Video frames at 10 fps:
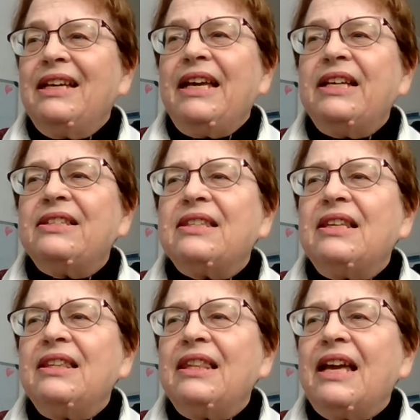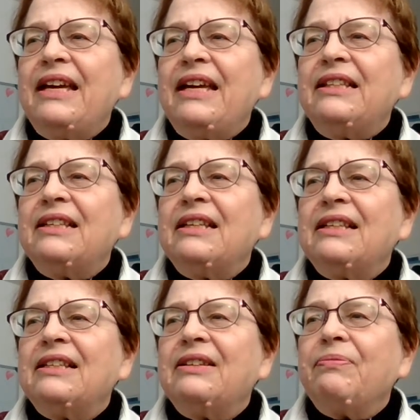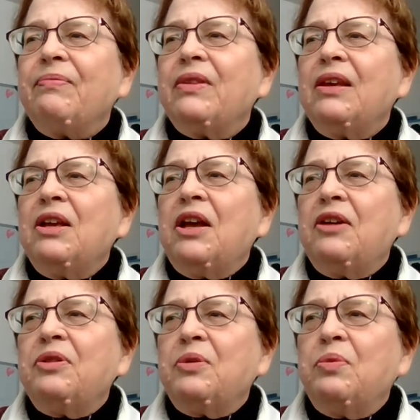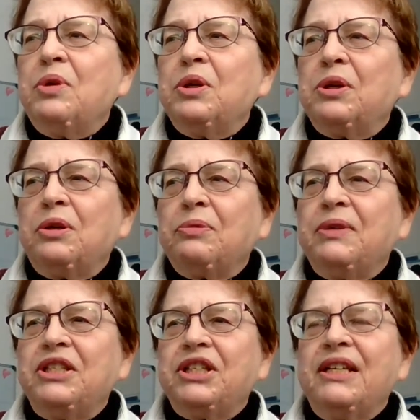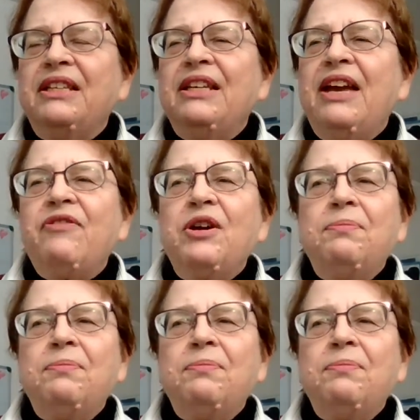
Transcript: is the light of the world, which can never